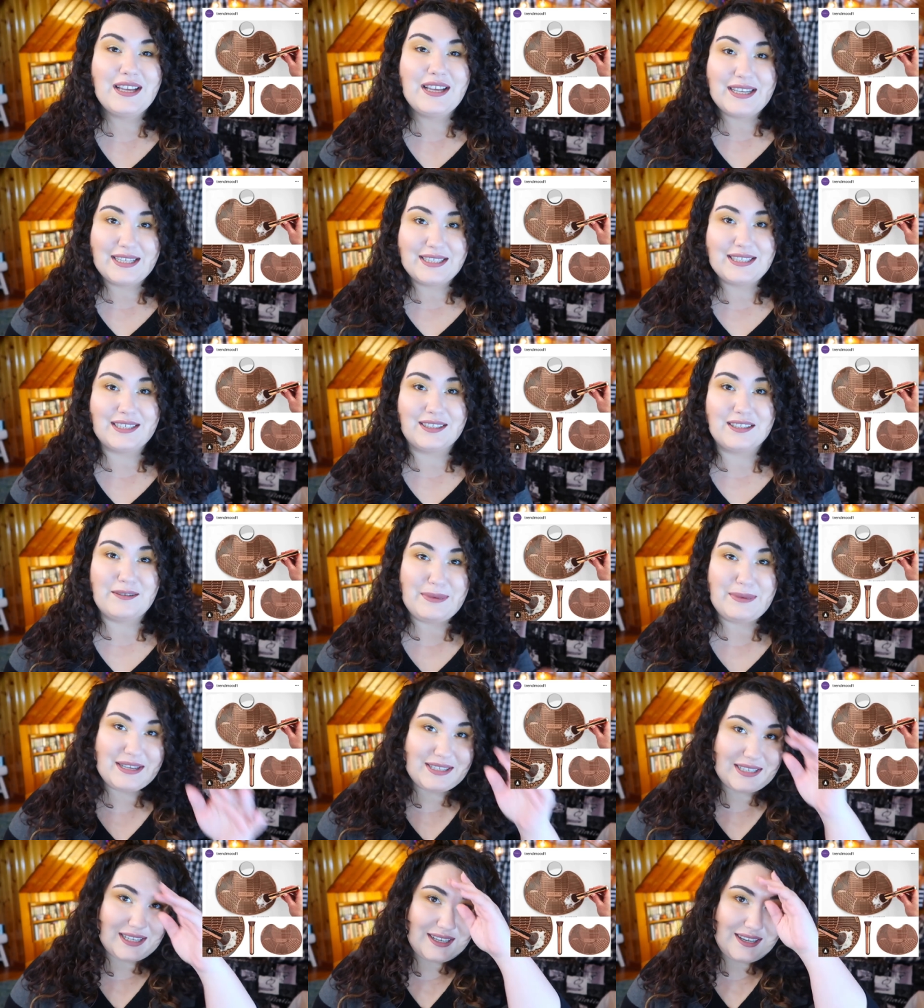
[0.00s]
It's still
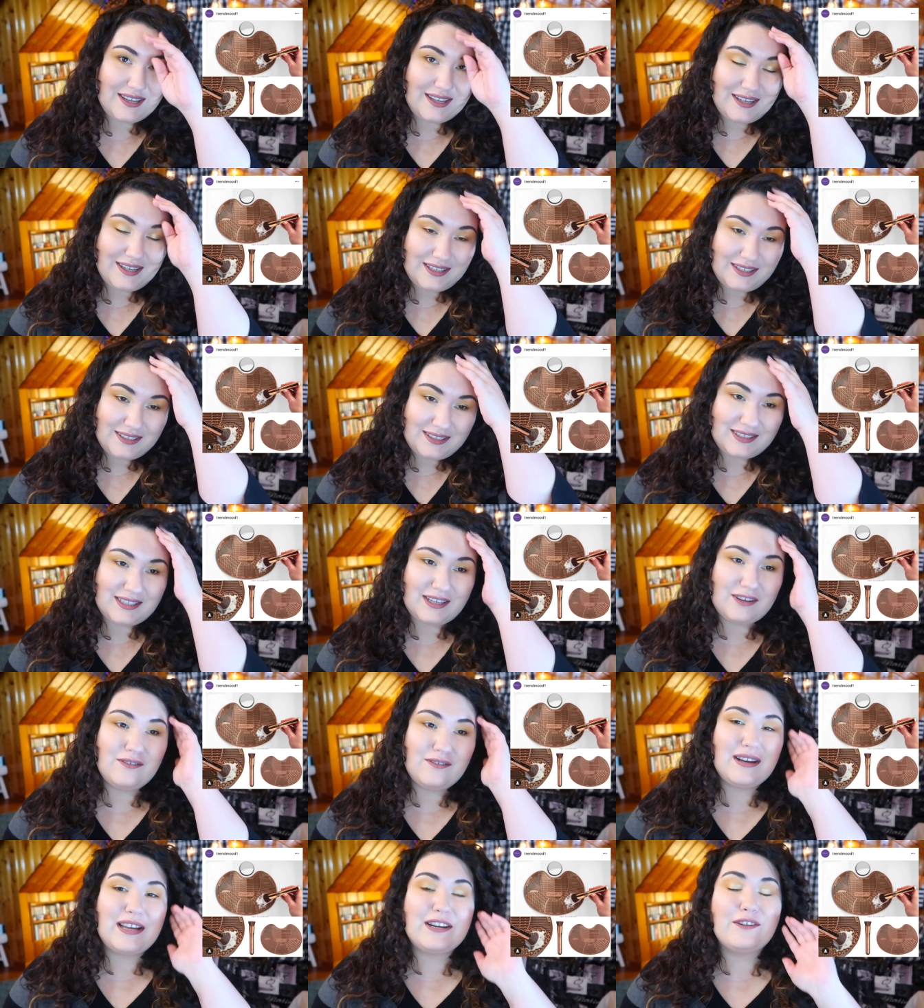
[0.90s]
amazing.
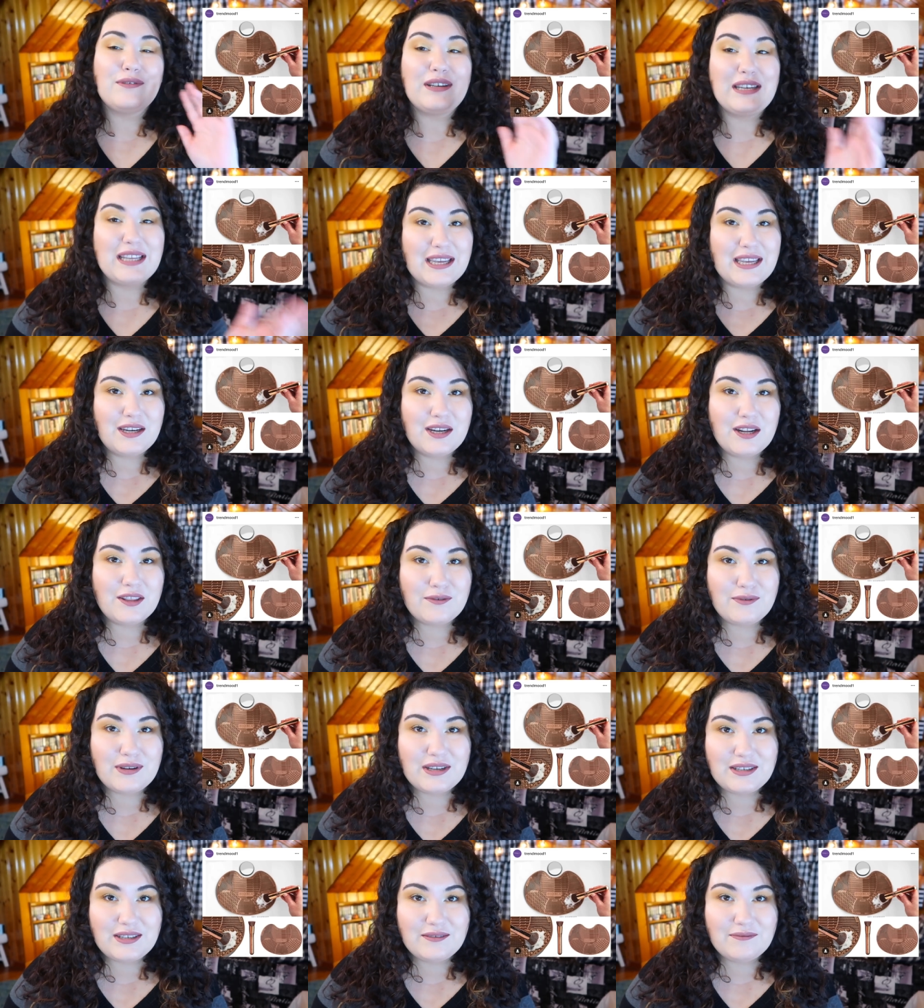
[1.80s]
So I don't need another
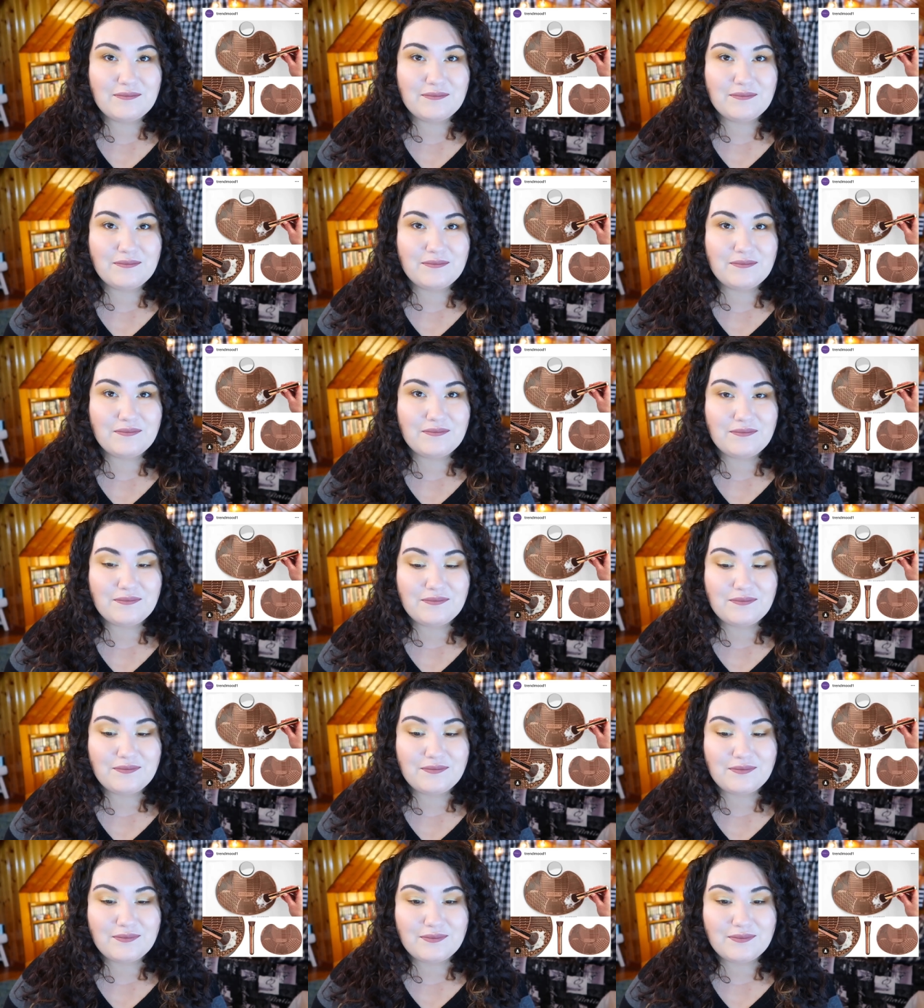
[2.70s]
one,
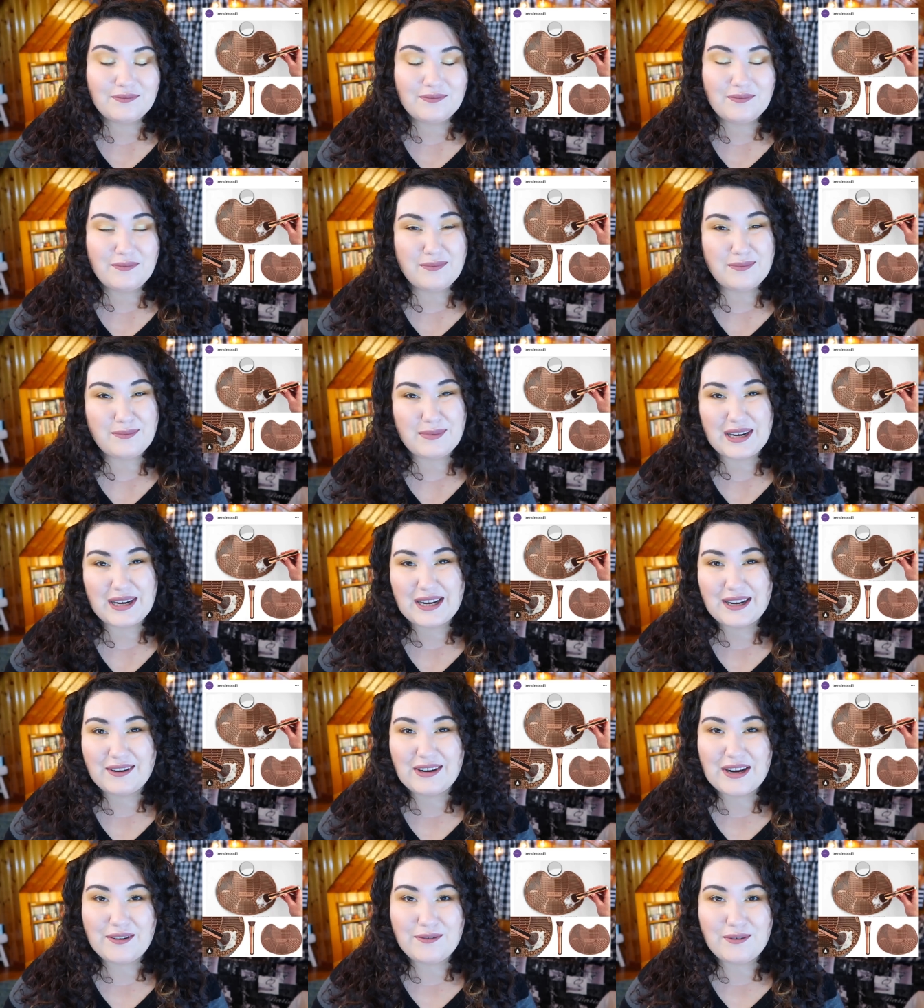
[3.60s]
but I,
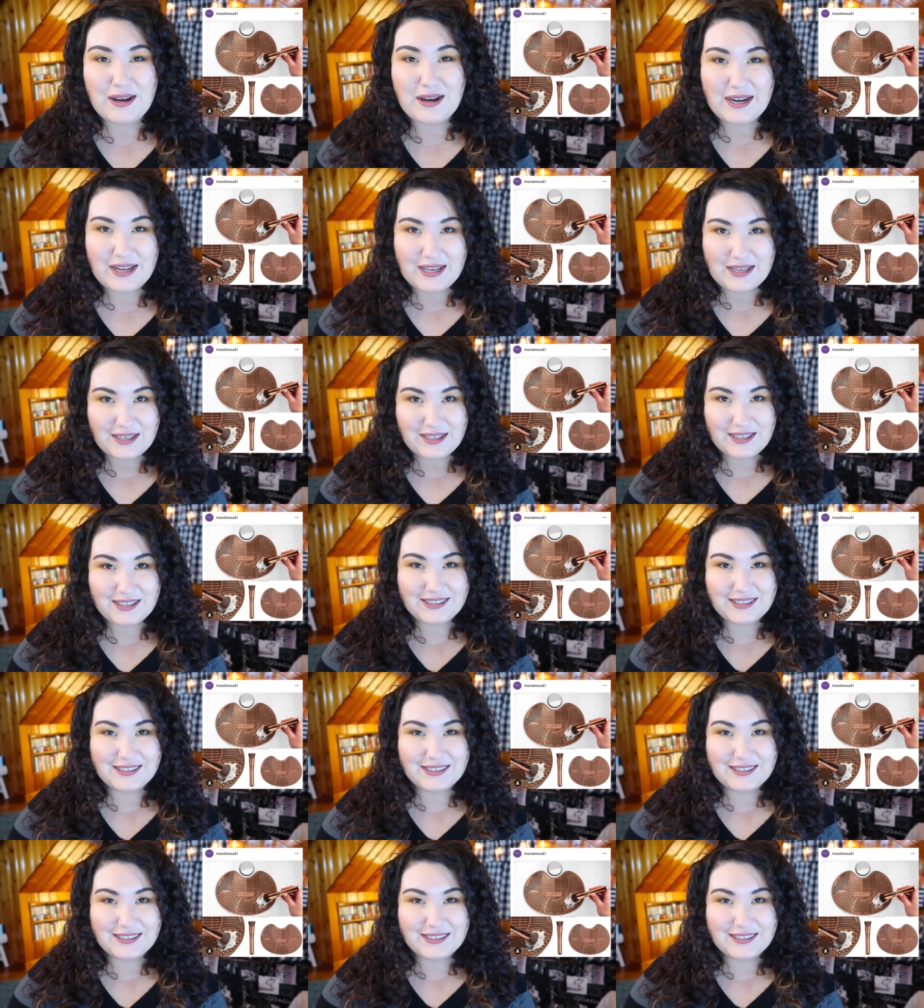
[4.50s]
I want it.